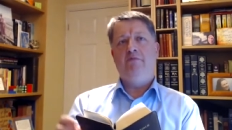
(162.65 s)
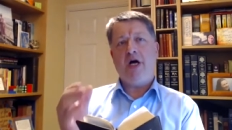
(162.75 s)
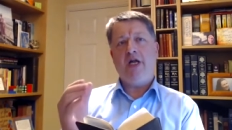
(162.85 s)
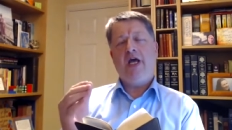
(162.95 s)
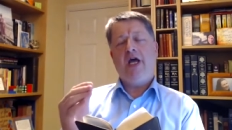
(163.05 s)

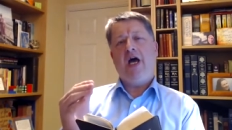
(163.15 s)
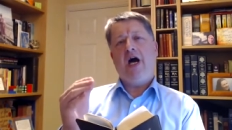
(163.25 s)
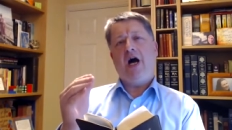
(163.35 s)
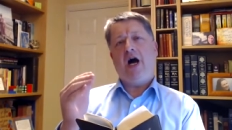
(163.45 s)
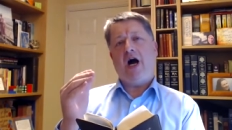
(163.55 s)
but
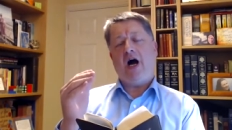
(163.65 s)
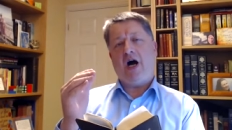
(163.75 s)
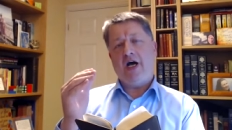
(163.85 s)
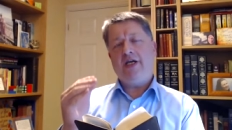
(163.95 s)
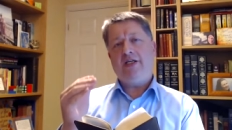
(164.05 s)

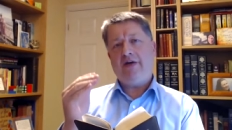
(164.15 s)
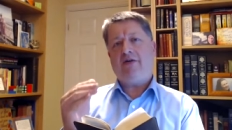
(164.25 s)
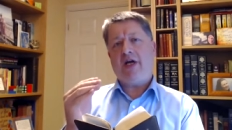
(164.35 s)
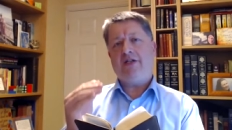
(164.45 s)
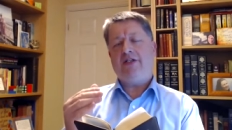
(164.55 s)
I had
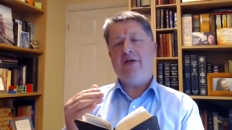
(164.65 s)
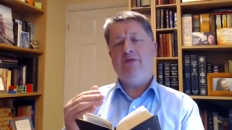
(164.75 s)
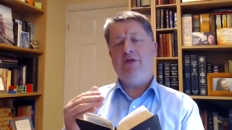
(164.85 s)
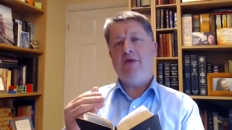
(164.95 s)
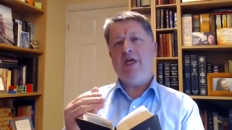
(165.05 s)
never asked him
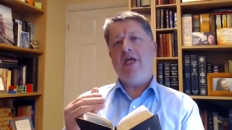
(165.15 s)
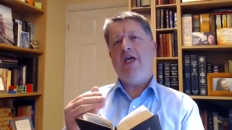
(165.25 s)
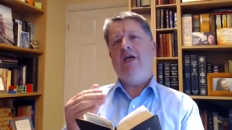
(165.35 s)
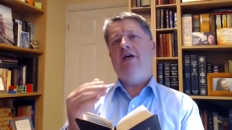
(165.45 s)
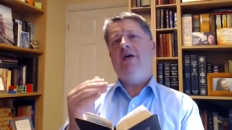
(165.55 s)
to be